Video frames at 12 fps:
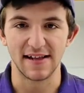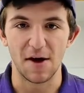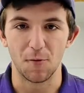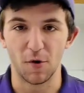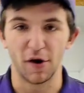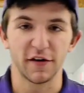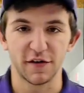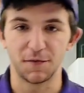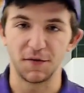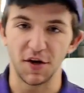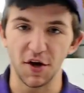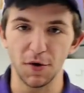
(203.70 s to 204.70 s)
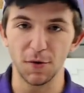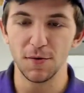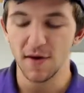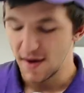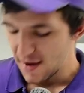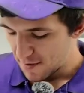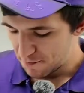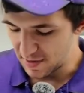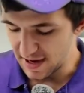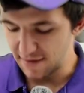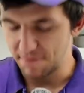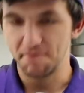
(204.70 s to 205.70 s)
that works for you,
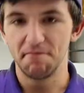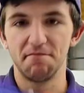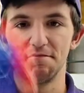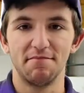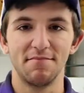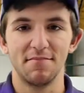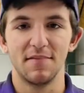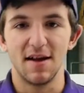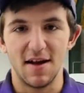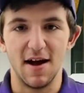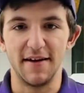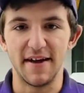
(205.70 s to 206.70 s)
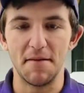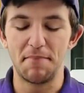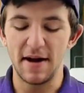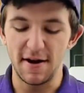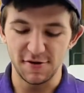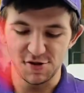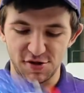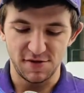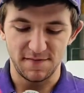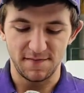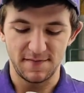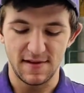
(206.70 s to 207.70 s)
but a dump pouch
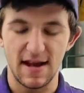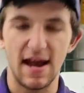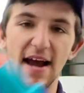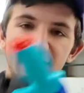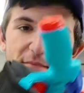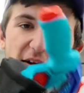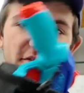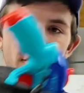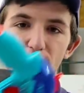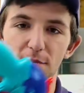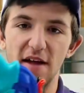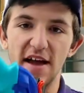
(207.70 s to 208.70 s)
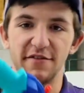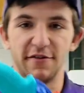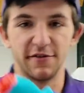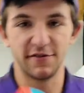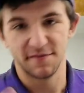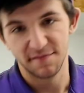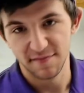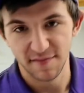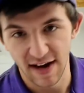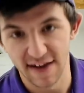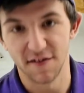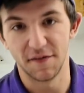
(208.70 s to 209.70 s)
as a means to hold blasters
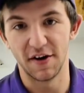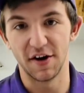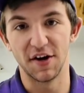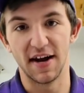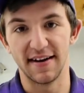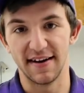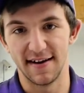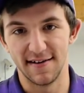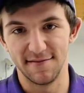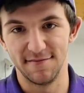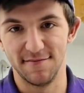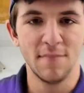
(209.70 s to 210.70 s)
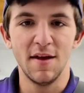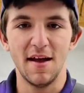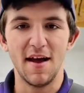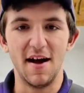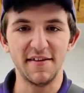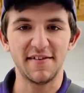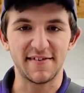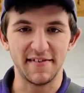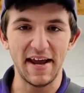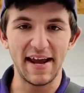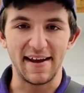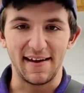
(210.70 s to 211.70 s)
is a very good idea. A
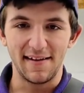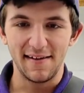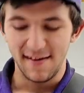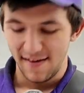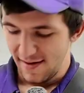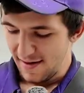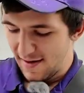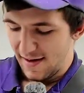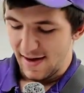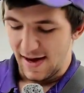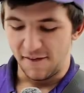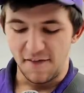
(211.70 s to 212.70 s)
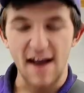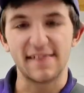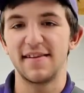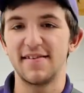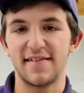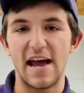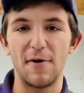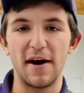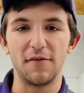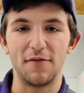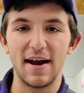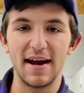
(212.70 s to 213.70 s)
sling. In fact, this is how
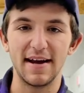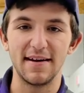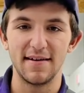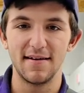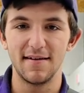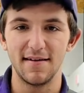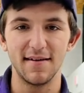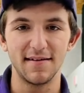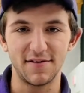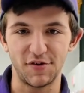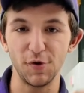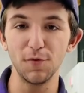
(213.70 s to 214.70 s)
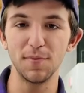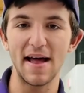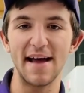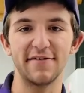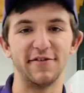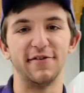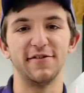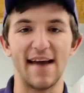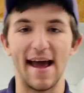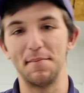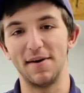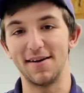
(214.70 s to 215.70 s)
I ran 2 blasters
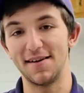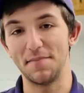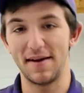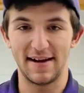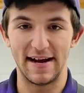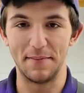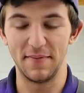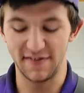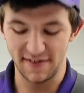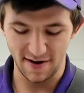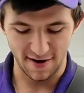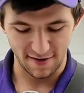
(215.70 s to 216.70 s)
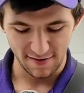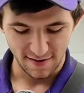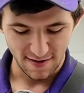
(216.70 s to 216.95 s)
at Maryland Mayhem this year.